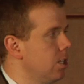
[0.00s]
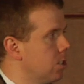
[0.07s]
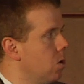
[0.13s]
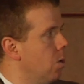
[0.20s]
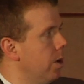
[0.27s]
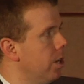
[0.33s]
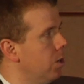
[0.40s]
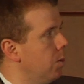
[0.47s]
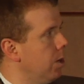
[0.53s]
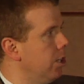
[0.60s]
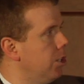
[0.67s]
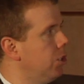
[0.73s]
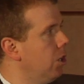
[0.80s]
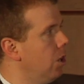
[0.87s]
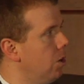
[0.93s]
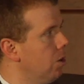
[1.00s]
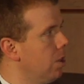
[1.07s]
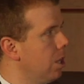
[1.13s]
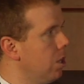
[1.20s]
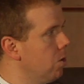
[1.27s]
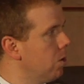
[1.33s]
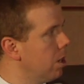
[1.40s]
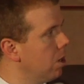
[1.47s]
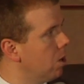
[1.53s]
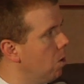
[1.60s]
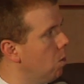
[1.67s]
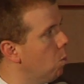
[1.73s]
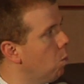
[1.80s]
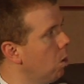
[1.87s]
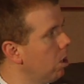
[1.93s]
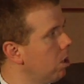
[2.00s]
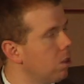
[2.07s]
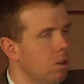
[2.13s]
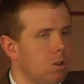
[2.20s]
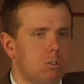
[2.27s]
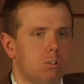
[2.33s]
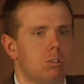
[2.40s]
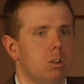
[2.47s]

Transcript: is going to ensure that you can go work those